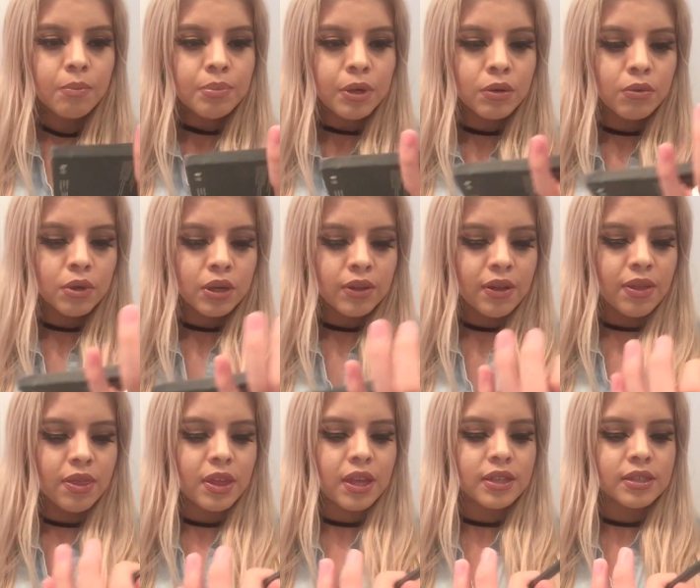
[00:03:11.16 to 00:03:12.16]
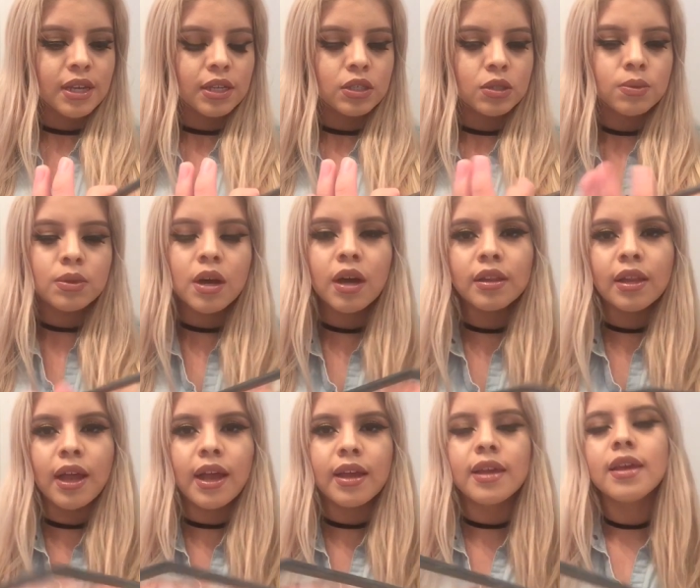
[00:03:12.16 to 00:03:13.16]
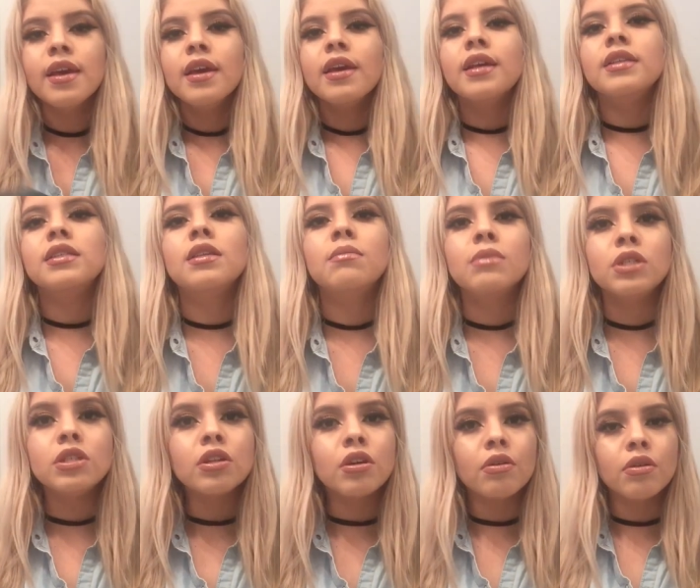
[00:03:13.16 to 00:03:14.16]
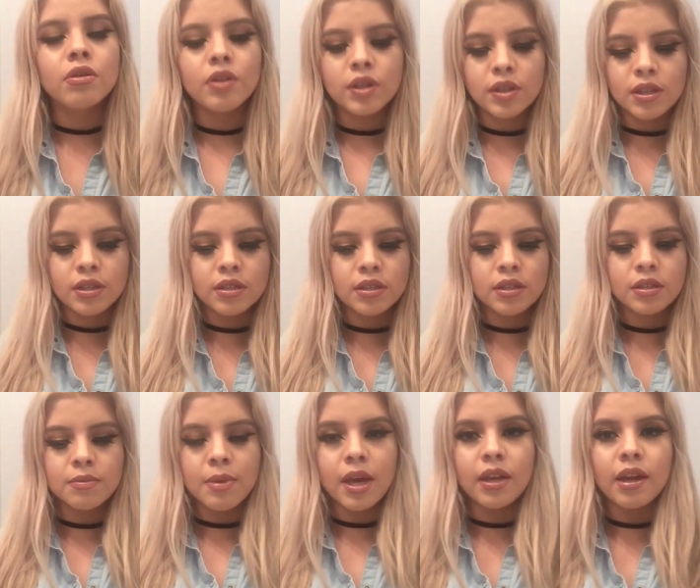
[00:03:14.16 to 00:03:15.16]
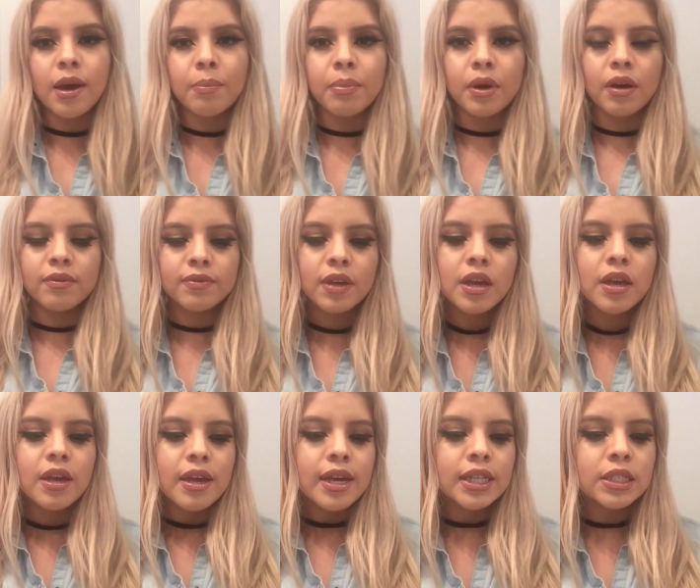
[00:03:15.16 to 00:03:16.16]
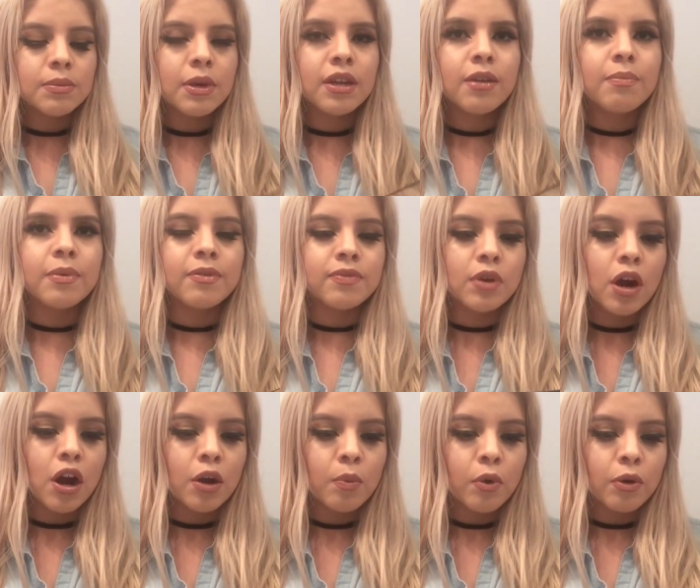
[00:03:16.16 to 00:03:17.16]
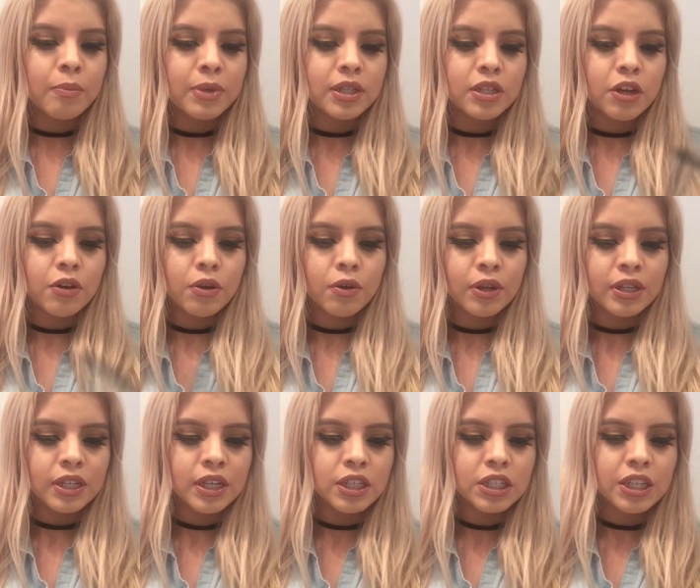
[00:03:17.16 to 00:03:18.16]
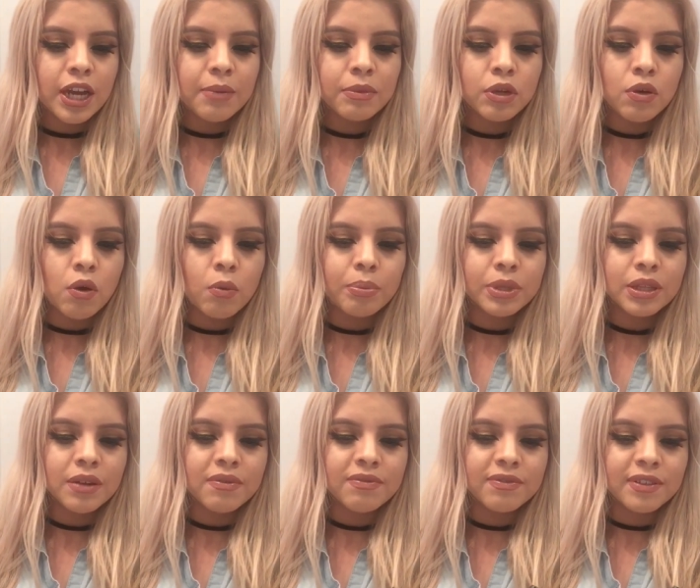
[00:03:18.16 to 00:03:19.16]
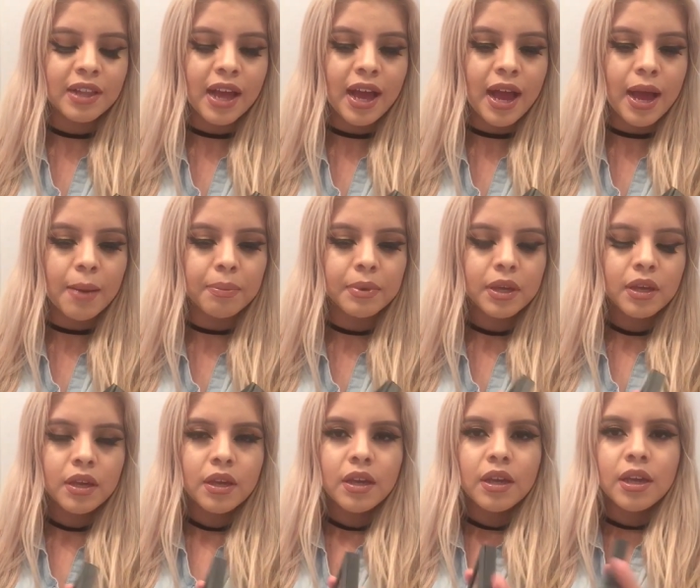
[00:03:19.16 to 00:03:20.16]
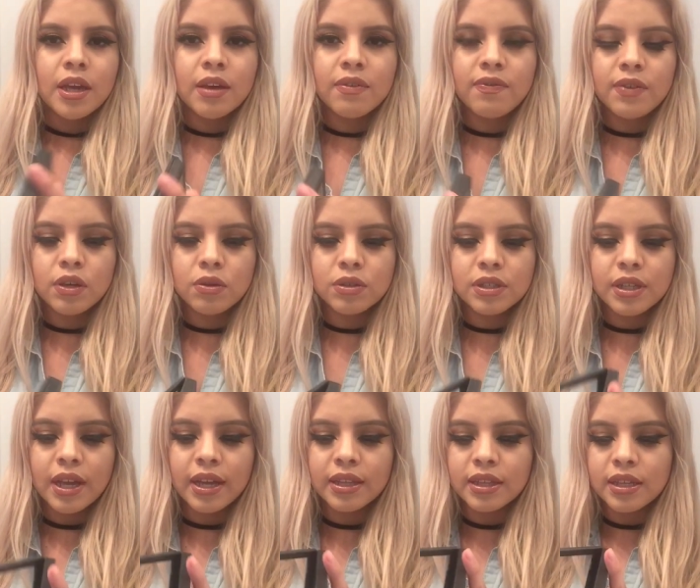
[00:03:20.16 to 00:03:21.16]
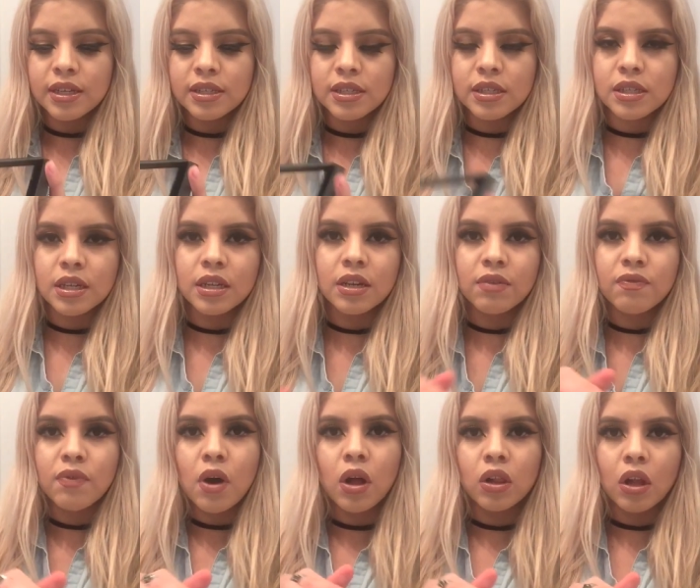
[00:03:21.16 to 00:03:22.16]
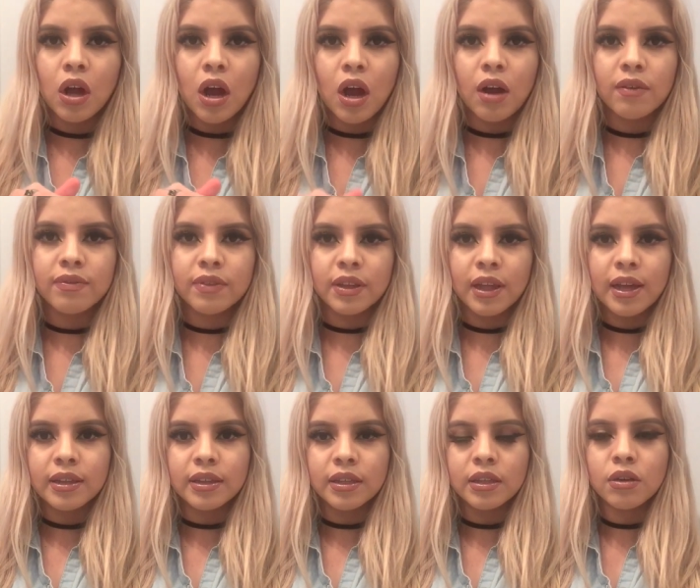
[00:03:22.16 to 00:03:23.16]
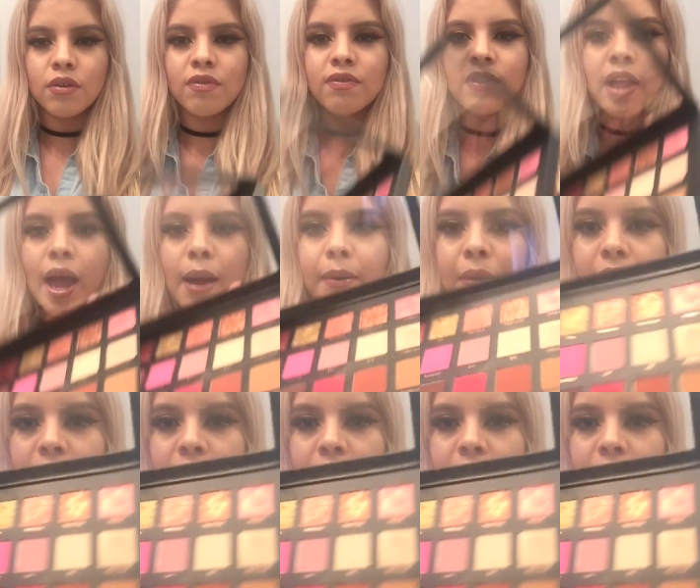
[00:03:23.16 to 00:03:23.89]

But one of the things I do not like is the material that this is made up of. It's made up of cardboard material, and each time you open the flap, it feels like this is going to fall off, like the little flap.